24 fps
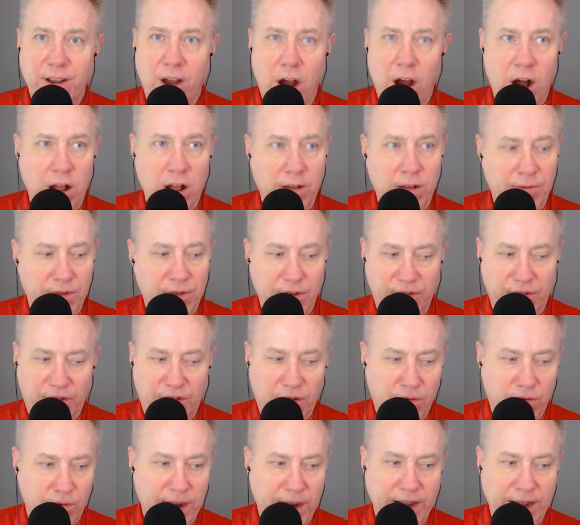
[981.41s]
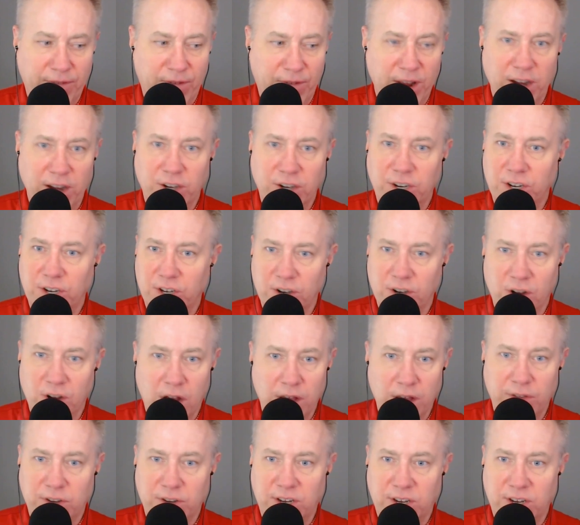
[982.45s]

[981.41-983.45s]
all of those great finishes and all the